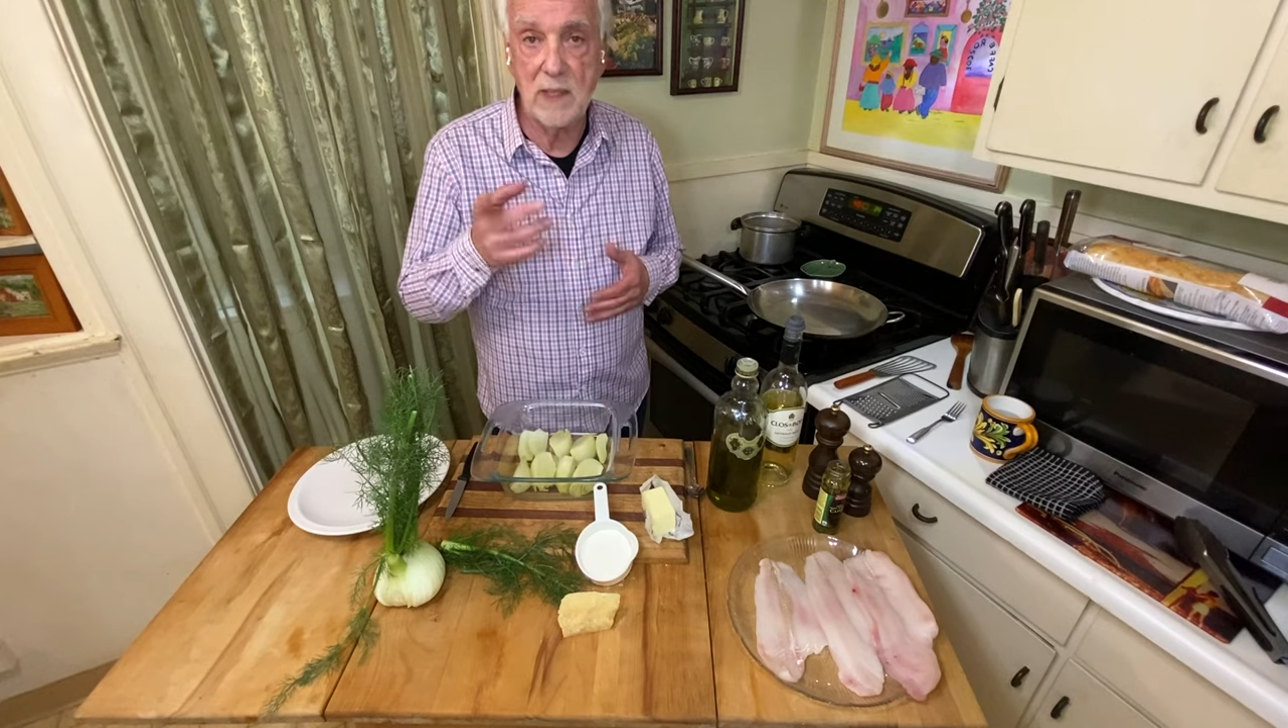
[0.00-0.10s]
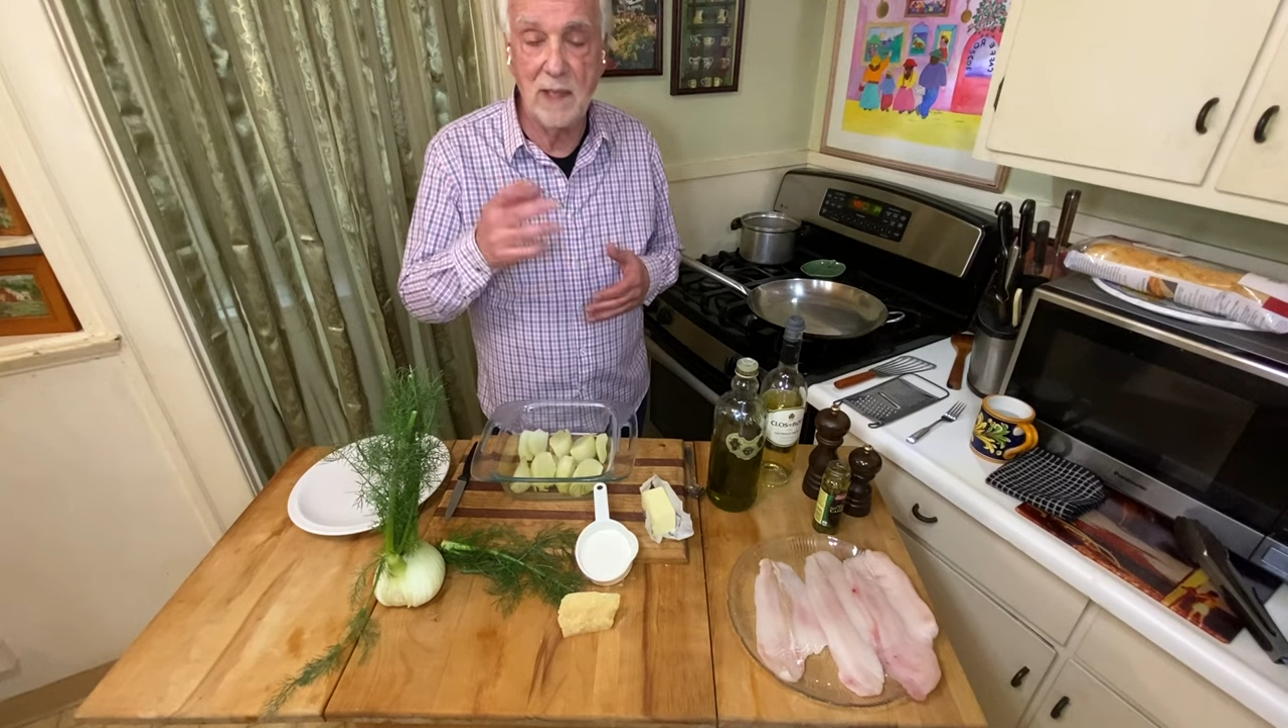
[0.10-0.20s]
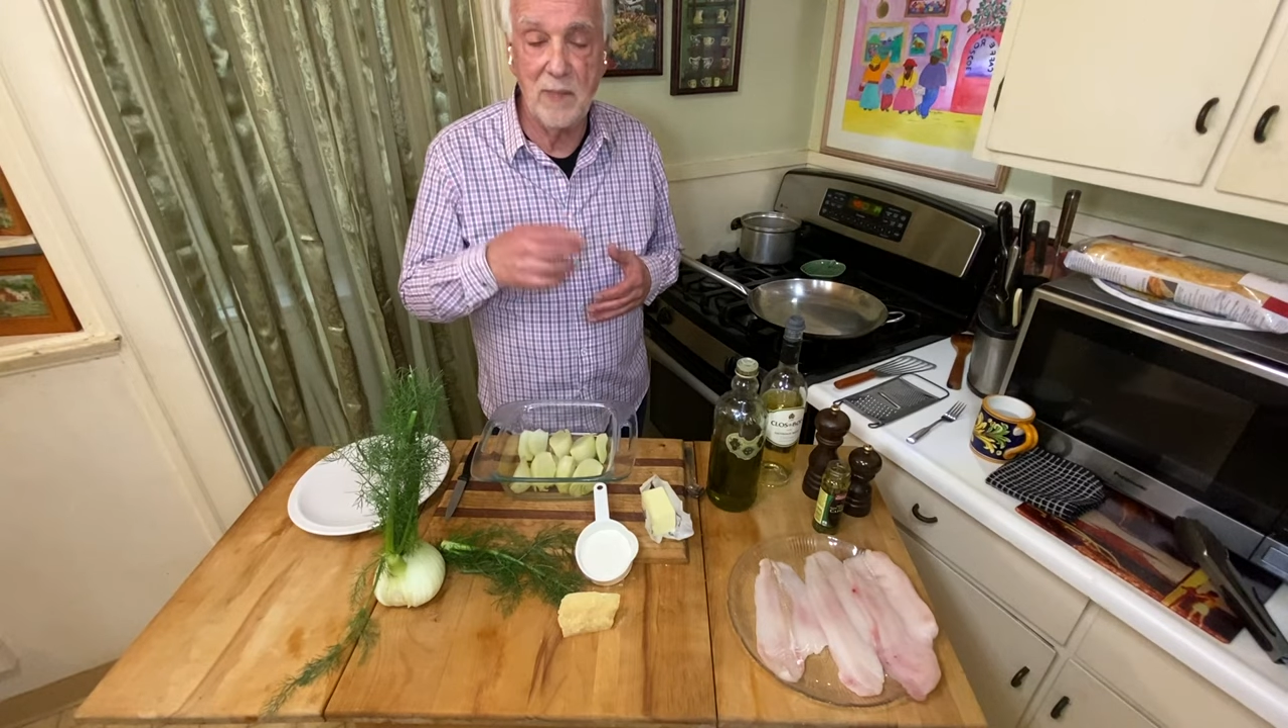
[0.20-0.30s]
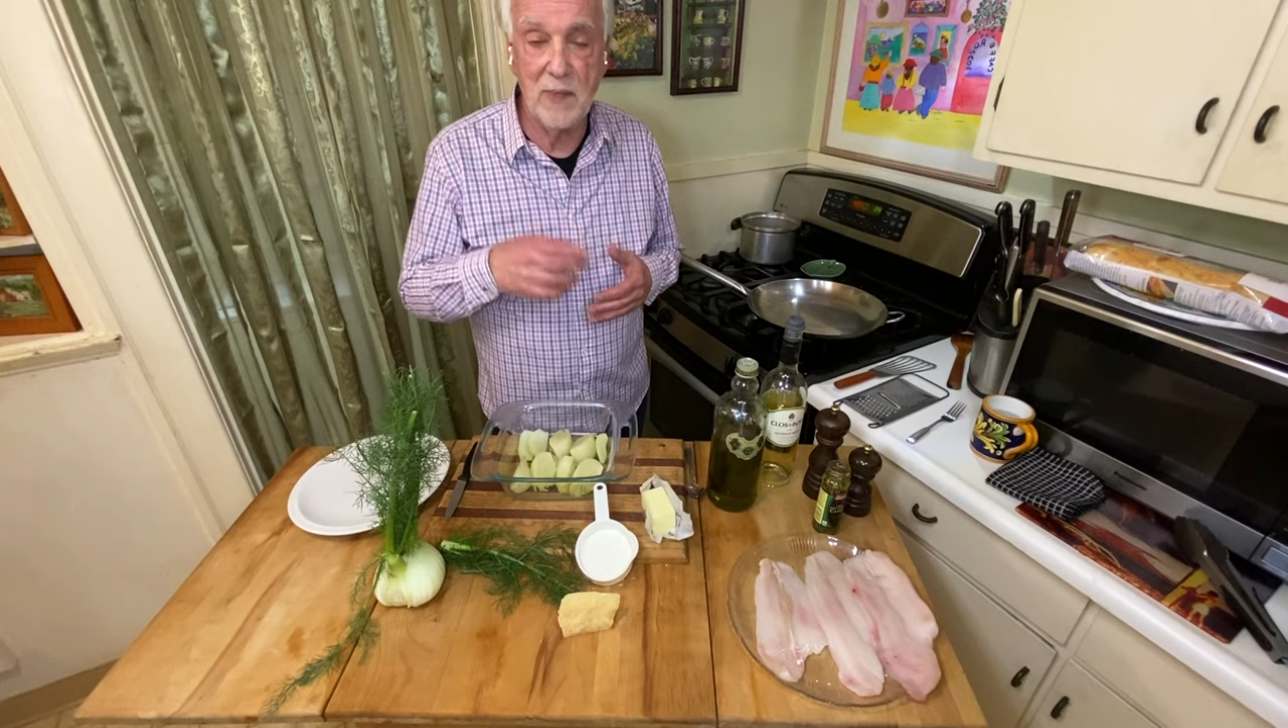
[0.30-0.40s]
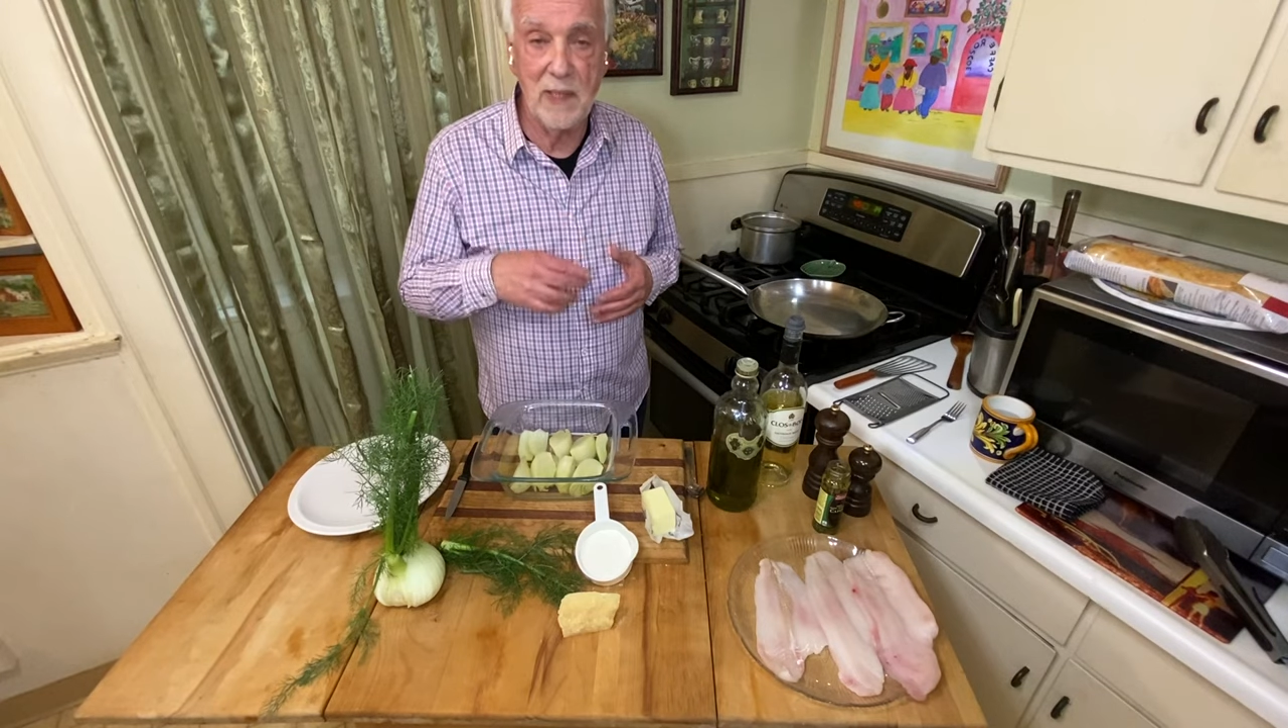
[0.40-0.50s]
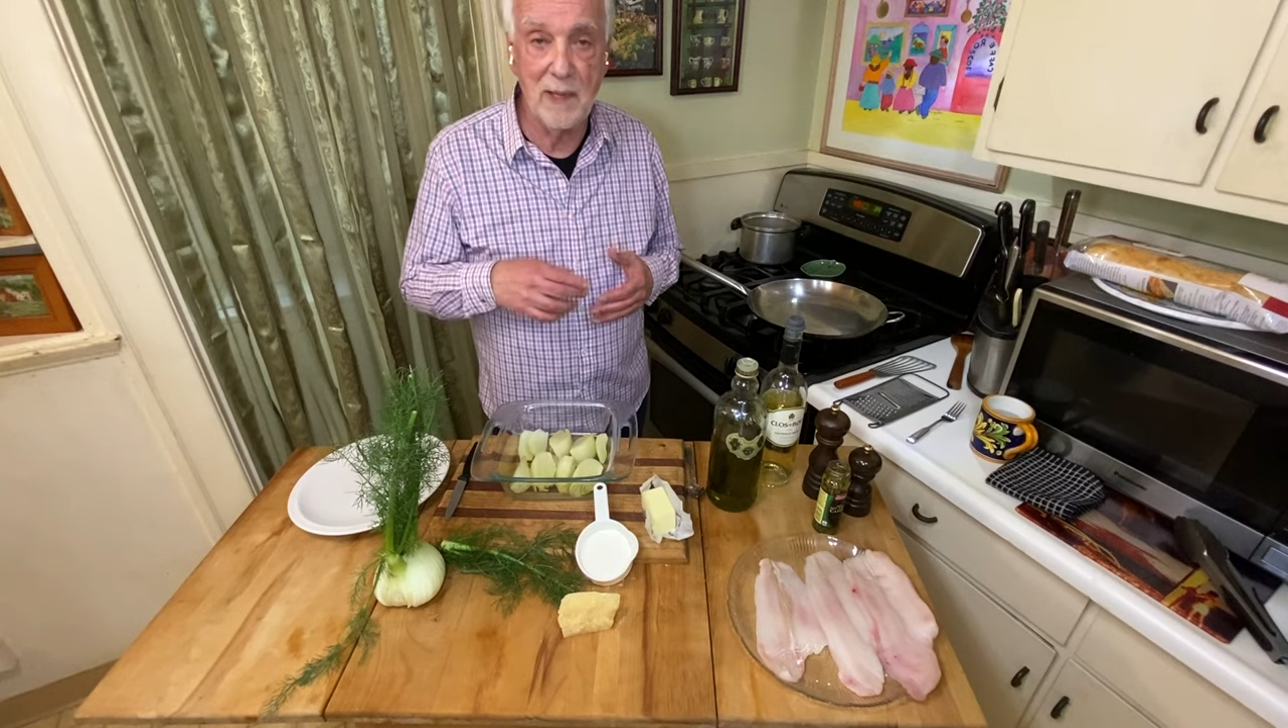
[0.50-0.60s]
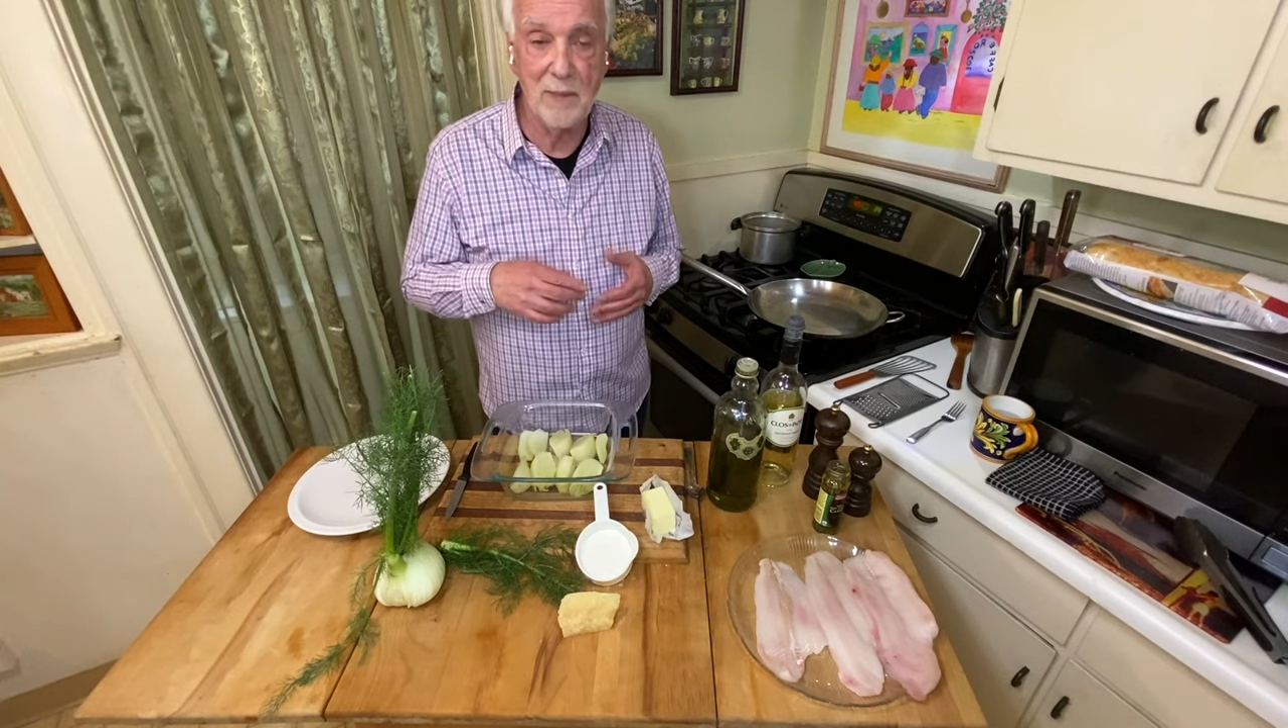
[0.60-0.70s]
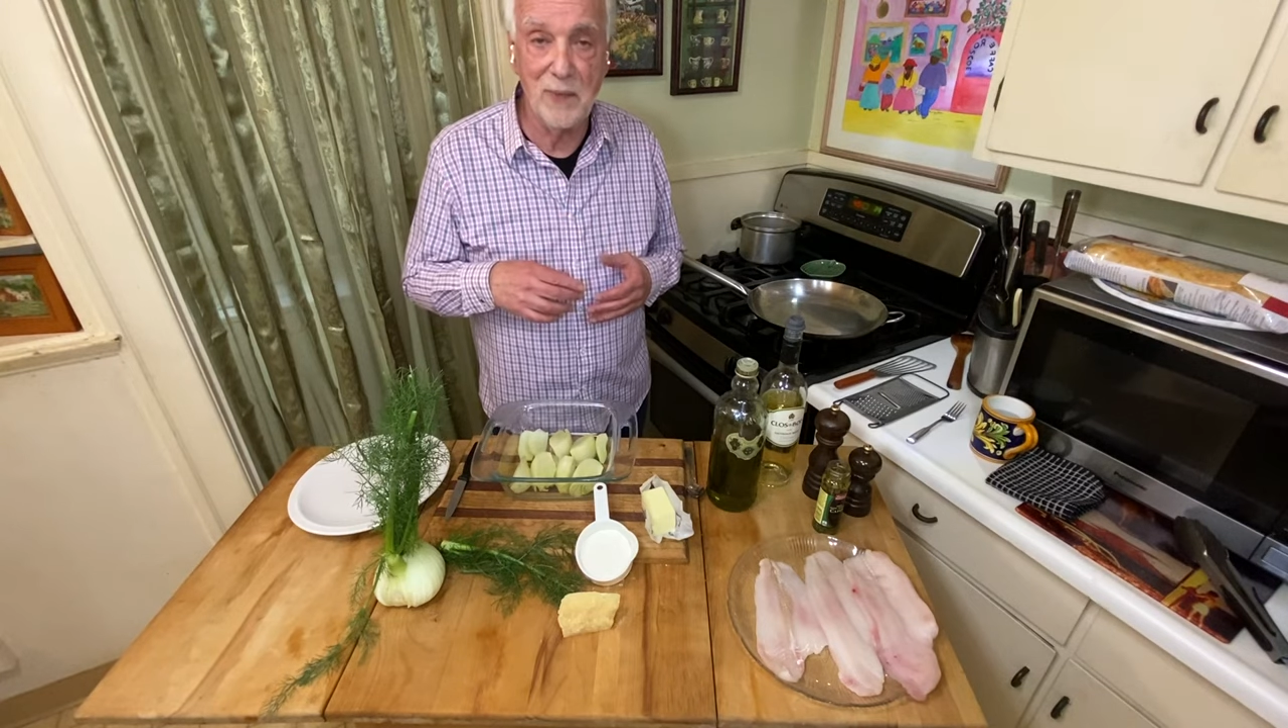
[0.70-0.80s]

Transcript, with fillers: set me up